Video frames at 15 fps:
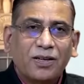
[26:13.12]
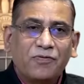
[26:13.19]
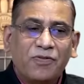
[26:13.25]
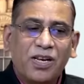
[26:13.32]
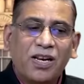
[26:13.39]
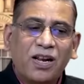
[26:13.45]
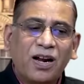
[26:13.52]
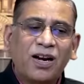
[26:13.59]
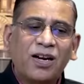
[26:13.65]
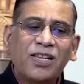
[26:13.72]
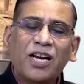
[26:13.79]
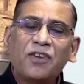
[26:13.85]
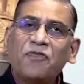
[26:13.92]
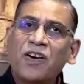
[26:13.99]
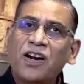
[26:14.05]
We
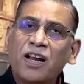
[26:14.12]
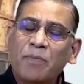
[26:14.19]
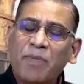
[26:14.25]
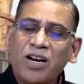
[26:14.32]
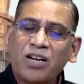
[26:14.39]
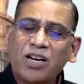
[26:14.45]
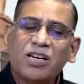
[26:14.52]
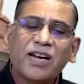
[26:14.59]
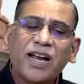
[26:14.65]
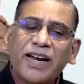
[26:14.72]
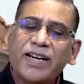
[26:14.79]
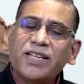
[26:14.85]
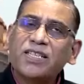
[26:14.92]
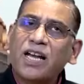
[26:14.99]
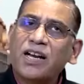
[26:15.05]
learned that fundamental
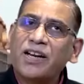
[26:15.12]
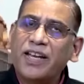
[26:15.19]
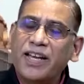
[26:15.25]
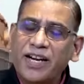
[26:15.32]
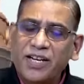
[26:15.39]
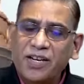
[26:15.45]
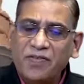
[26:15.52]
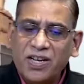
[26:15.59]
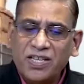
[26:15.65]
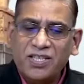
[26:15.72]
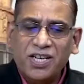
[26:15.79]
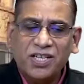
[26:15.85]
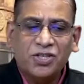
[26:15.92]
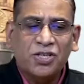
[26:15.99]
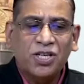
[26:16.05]
rights are negative
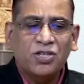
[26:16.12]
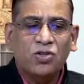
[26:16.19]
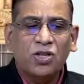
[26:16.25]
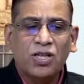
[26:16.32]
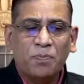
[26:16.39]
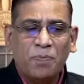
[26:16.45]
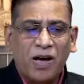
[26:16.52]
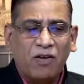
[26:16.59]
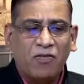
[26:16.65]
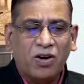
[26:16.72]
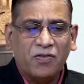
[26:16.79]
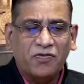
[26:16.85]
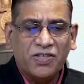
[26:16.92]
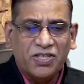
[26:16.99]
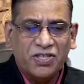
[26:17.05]
restrictions on the
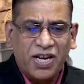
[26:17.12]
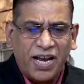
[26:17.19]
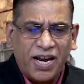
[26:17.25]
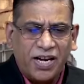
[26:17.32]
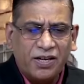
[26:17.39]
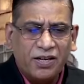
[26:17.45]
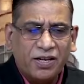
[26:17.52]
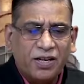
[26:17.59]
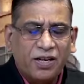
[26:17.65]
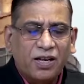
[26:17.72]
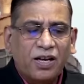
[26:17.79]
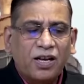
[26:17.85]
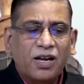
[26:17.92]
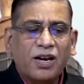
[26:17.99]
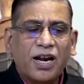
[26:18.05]
power of a state.
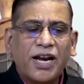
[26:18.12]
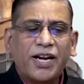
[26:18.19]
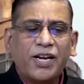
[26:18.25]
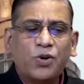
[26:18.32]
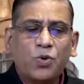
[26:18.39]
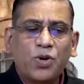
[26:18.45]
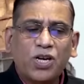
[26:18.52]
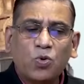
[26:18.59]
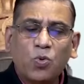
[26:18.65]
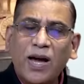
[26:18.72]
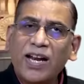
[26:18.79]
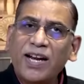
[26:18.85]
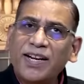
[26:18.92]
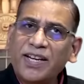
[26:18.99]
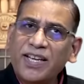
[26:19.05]
Right to
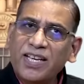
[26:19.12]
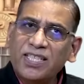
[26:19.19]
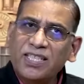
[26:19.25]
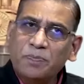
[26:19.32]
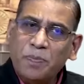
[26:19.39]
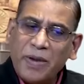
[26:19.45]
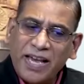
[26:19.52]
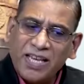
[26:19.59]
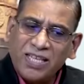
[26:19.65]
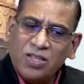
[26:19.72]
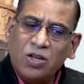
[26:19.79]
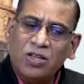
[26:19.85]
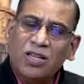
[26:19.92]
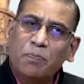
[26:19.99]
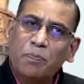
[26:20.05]
equality is
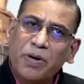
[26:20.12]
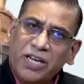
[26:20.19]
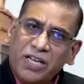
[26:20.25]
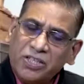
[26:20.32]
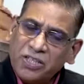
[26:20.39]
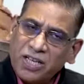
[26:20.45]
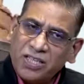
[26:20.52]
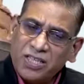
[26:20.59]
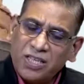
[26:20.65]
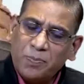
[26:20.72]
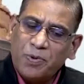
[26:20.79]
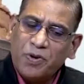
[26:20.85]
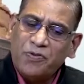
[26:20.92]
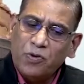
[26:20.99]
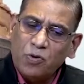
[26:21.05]
based on the British
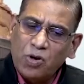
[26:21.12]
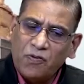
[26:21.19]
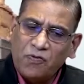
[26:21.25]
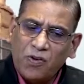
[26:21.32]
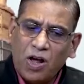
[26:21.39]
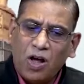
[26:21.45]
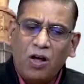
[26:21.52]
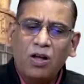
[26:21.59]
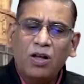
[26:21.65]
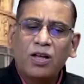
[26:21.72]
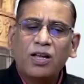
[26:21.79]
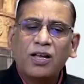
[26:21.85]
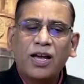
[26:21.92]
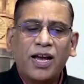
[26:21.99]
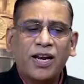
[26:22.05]
concept of rule of
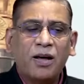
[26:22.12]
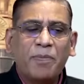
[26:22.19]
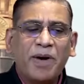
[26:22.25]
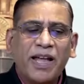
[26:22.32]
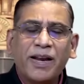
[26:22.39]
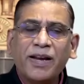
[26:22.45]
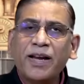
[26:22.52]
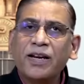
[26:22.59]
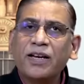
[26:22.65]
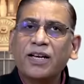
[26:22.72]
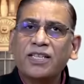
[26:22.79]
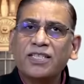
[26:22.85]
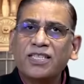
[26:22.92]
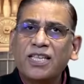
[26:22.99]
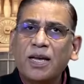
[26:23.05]
law, an American
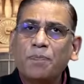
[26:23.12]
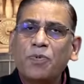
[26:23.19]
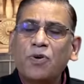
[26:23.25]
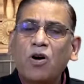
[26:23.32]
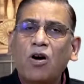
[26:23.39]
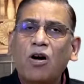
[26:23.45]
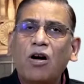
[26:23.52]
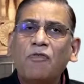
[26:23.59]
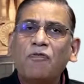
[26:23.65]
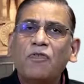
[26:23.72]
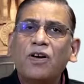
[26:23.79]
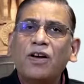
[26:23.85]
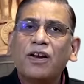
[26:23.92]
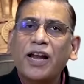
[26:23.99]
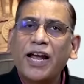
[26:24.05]
concept
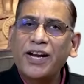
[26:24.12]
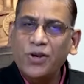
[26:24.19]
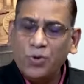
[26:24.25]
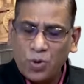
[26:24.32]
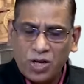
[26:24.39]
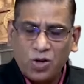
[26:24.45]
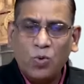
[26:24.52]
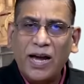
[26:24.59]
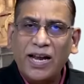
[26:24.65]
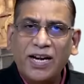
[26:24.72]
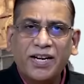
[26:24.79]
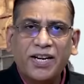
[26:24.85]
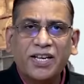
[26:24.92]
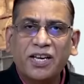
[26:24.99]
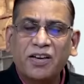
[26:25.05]
of right to
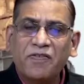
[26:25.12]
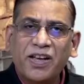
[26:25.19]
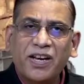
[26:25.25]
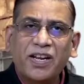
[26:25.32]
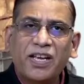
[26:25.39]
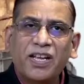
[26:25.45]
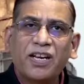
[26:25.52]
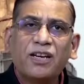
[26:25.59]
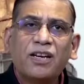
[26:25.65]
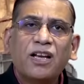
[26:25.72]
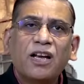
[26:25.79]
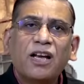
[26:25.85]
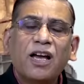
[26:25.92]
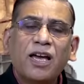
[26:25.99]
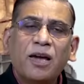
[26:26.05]
equality given
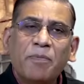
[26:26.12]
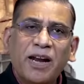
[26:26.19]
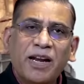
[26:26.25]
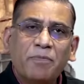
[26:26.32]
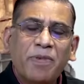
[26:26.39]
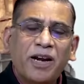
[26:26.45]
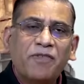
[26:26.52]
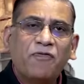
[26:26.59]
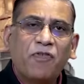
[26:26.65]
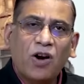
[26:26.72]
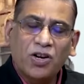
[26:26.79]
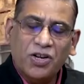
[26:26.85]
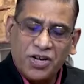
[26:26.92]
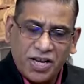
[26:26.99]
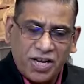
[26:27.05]
in Amendment
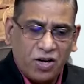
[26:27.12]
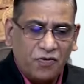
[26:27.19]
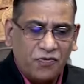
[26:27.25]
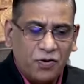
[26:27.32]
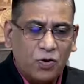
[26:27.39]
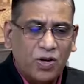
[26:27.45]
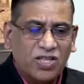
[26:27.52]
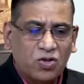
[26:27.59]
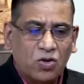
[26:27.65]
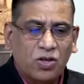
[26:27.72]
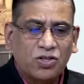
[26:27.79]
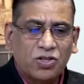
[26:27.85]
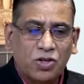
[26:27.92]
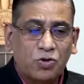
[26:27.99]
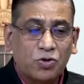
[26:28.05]
14 of US
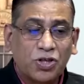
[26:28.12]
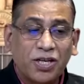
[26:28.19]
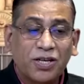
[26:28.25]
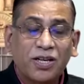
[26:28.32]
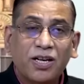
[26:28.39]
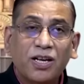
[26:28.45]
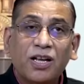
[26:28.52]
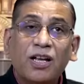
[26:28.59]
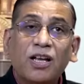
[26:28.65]
Constitution.